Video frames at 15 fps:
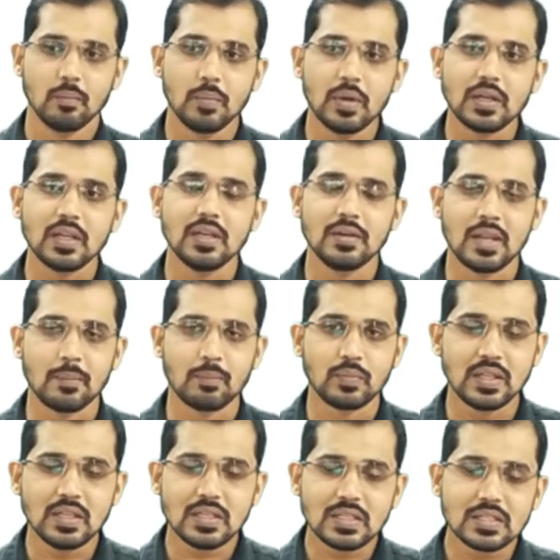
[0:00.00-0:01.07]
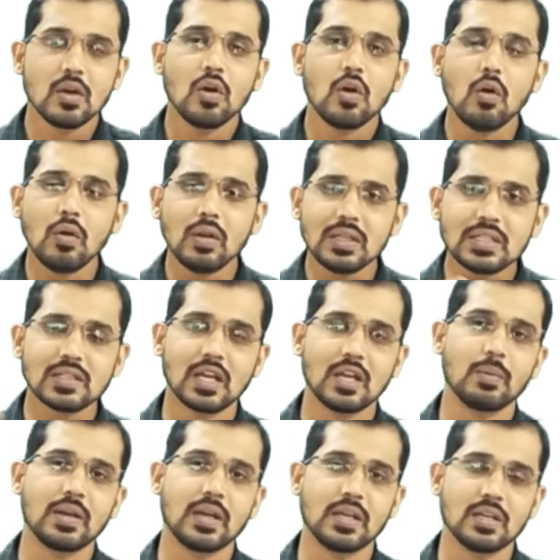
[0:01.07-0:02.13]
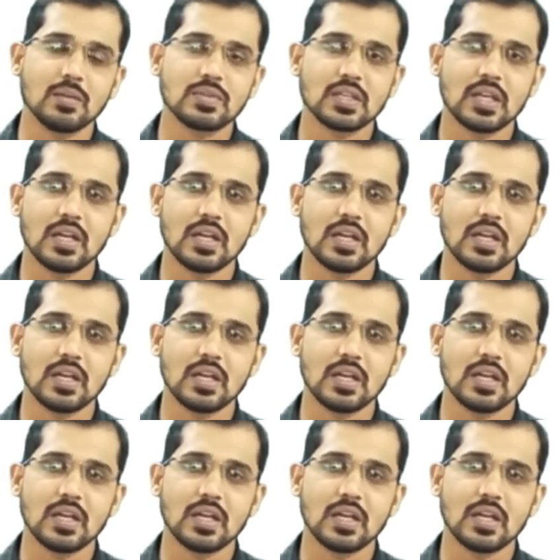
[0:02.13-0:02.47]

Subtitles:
but in naphthenes, all these carbon atoms